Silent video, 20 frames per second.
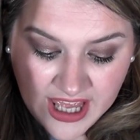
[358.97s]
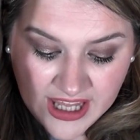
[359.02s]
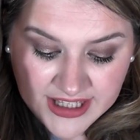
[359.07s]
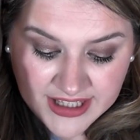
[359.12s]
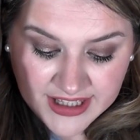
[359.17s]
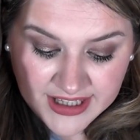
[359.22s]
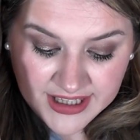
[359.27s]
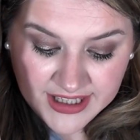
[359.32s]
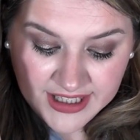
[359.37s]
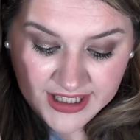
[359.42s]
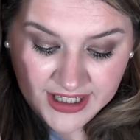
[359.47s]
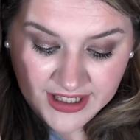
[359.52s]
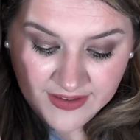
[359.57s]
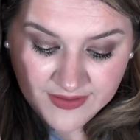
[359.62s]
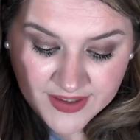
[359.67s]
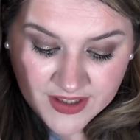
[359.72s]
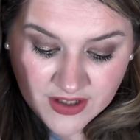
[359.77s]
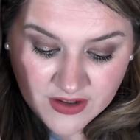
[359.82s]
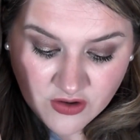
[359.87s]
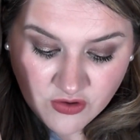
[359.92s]
and
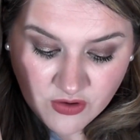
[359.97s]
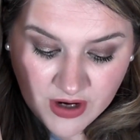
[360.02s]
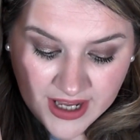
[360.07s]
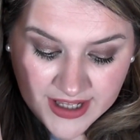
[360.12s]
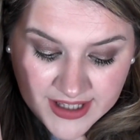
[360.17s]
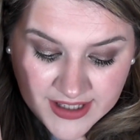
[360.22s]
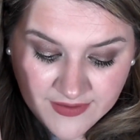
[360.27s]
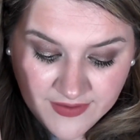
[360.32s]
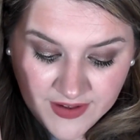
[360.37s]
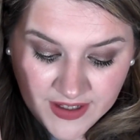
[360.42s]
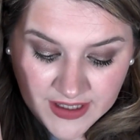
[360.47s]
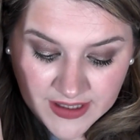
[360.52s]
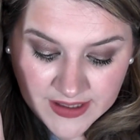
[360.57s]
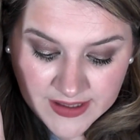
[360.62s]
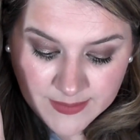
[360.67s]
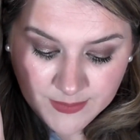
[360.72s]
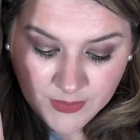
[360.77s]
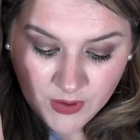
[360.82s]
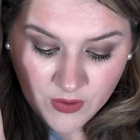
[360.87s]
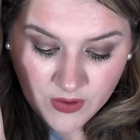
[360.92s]
leaves strands feeling
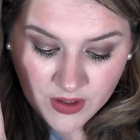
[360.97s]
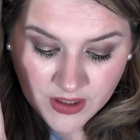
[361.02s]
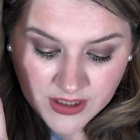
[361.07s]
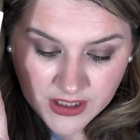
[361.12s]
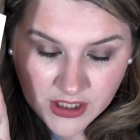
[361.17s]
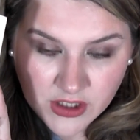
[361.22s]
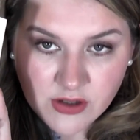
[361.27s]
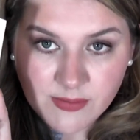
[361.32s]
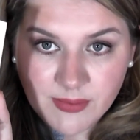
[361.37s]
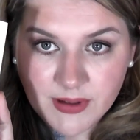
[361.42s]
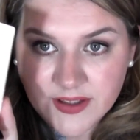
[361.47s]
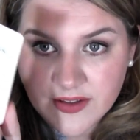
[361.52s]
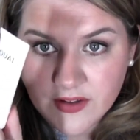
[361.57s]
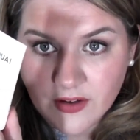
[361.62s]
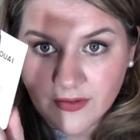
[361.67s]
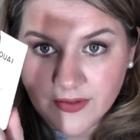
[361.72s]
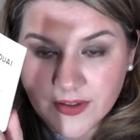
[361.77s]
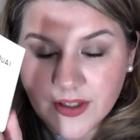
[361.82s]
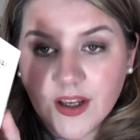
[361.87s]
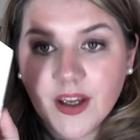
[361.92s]
smooth and touchably
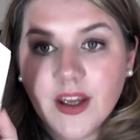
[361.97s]
soft.